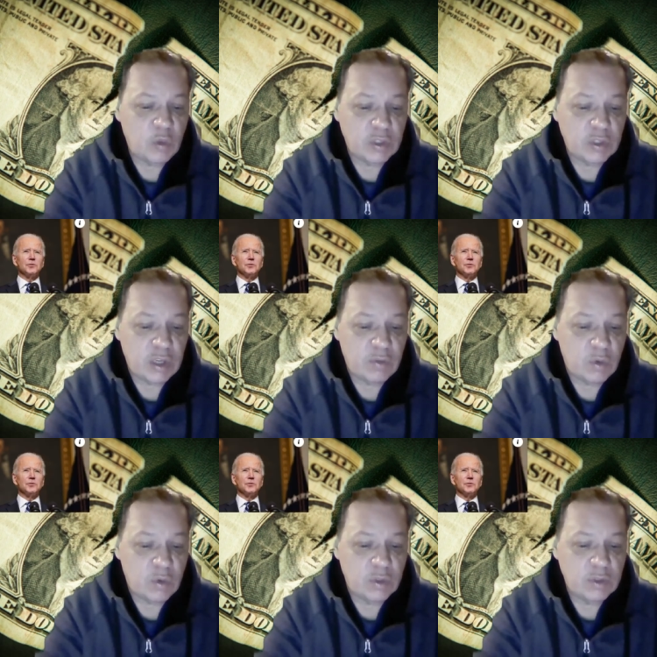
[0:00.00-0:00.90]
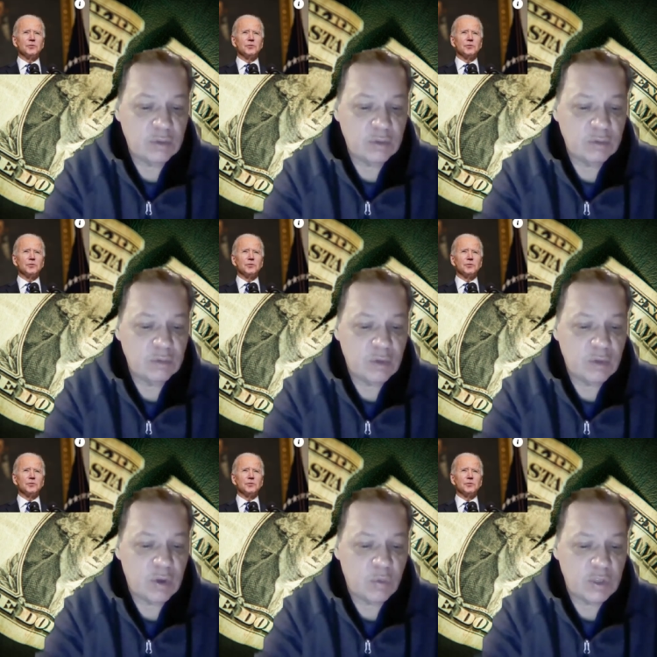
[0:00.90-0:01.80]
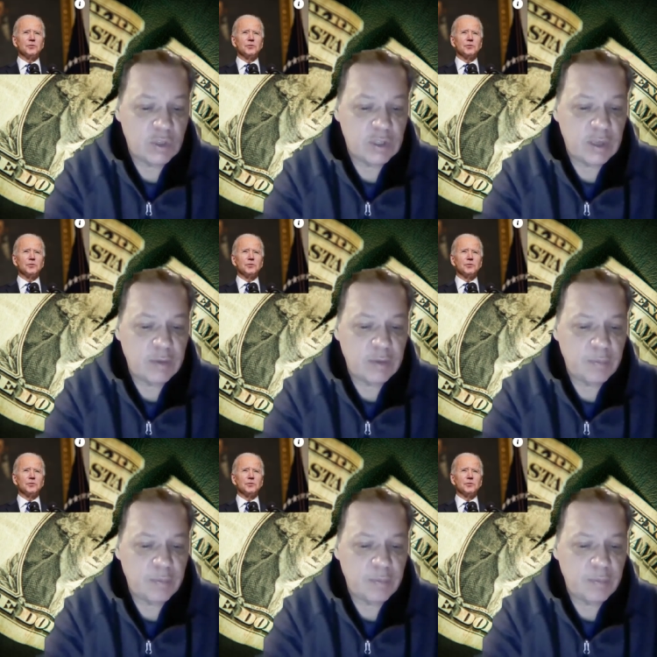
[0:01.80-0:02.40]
executive orders on Wednesday